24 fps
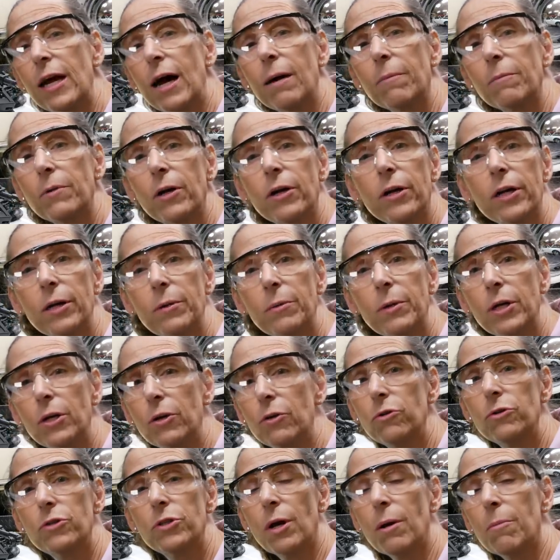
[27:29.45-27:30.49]
I'm going to
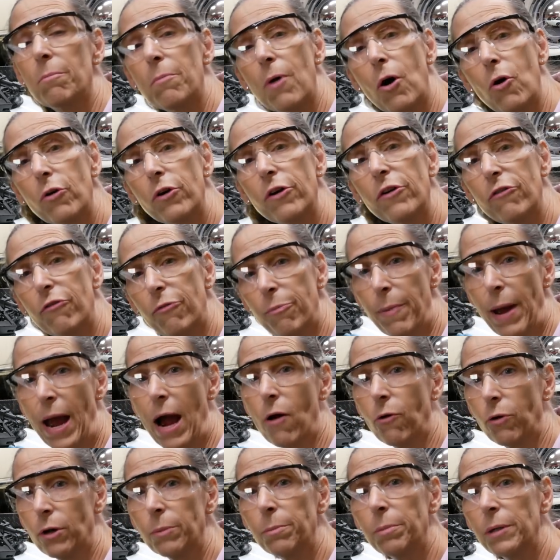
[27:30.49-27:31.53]
use a Motive
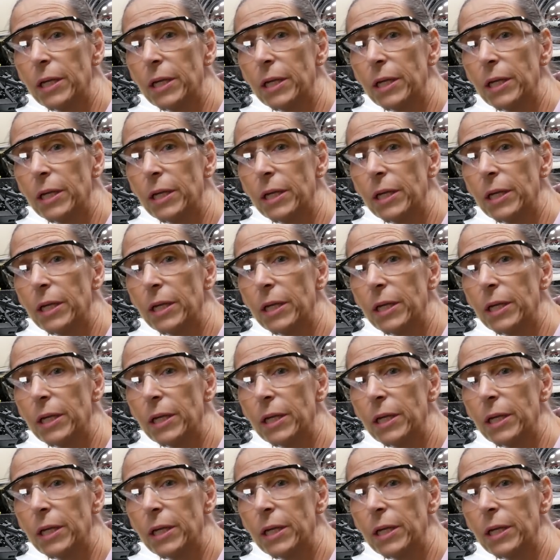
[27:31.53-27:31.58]
Power